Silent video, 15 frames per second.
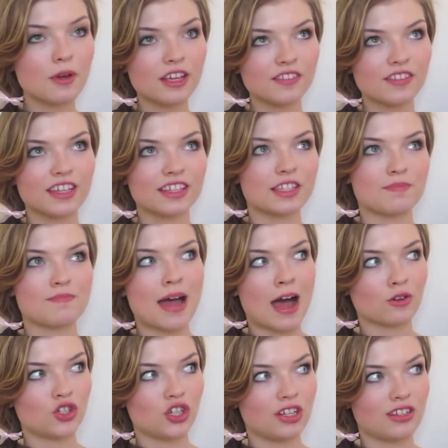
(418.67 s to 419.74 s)
putting things in
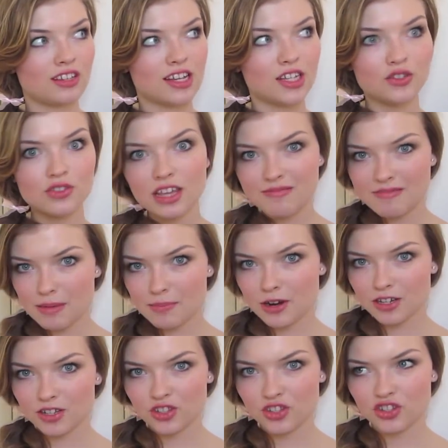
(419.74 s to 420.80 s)
pouches, and I do that in my
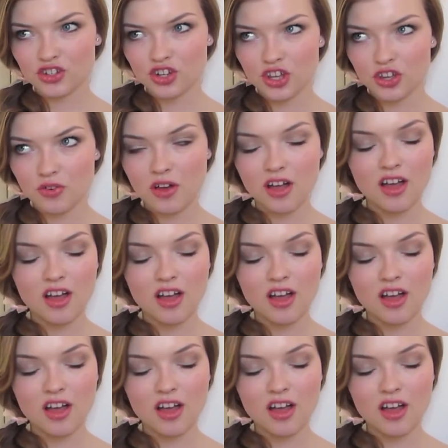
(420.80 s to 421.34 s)
purses too.